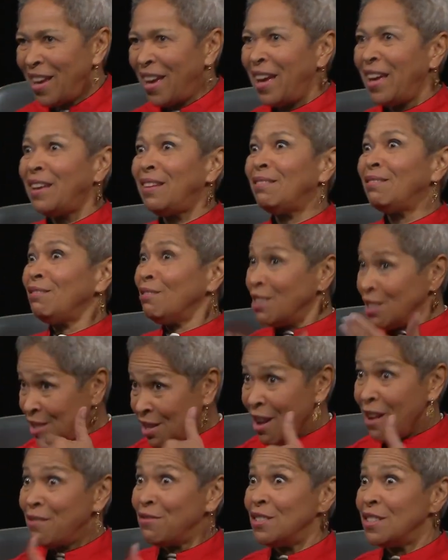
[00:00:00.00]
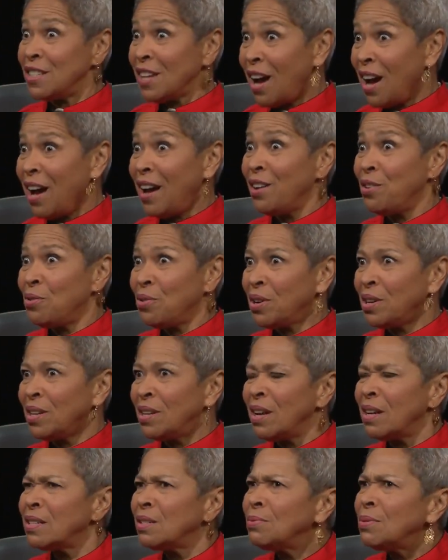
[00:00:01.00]
at this conference I
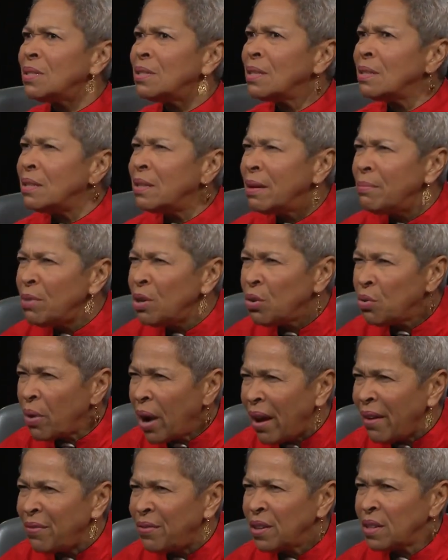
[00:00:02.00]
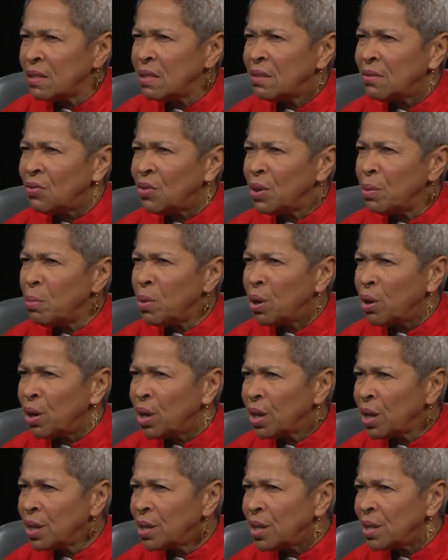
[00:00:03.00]
organized was the demographics of the
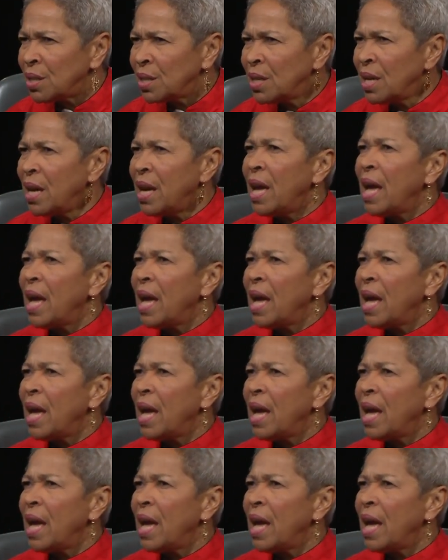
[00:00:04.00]
Americas.